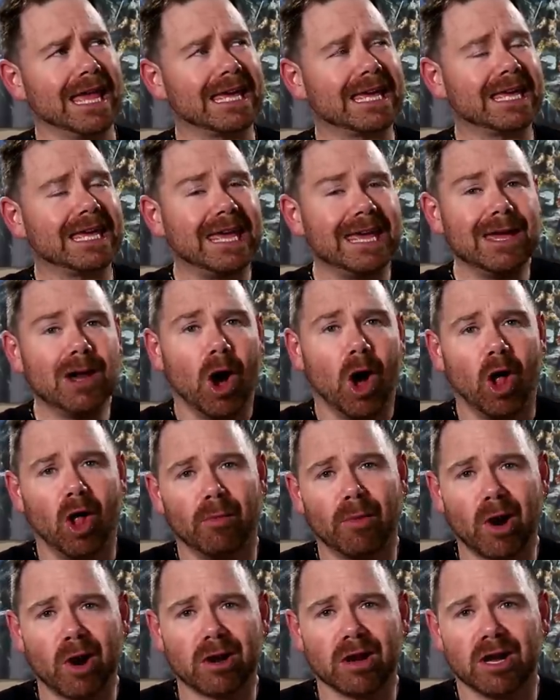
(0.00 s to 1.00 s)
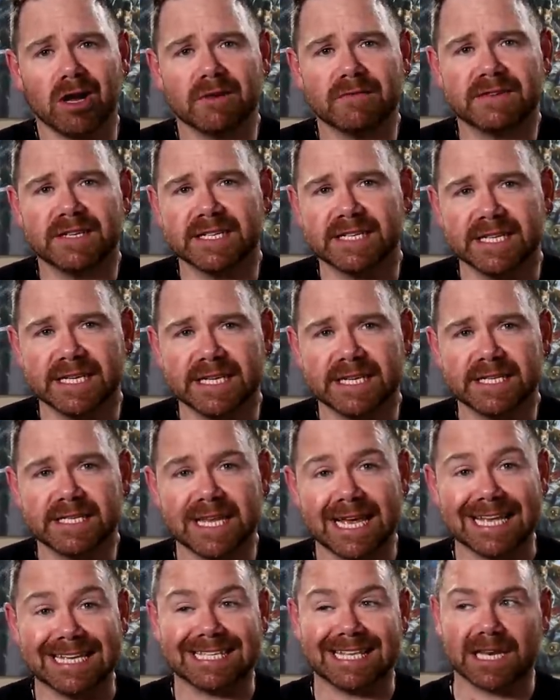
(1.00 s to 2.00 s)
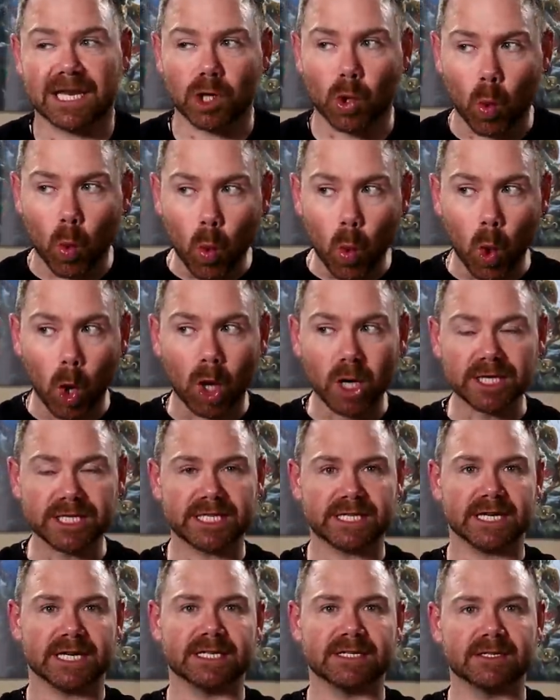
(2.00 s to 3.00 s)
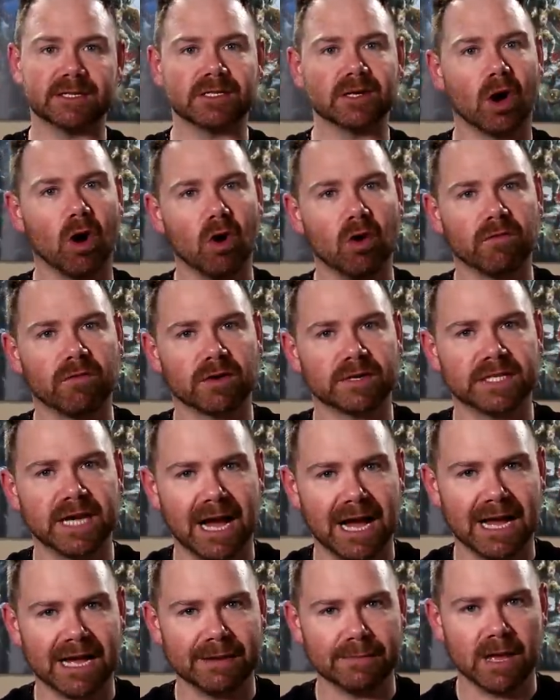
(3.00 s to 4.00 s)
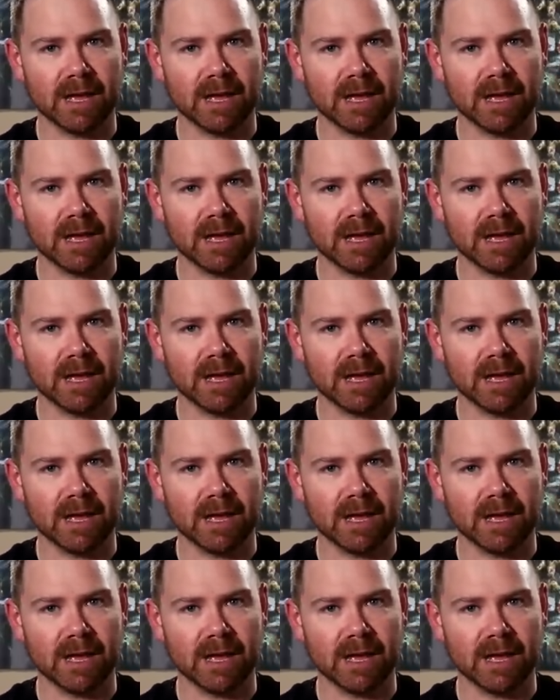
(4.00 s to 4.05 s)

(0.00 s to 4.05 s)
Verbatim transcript: a key hallmark of disease is that it worsens over time.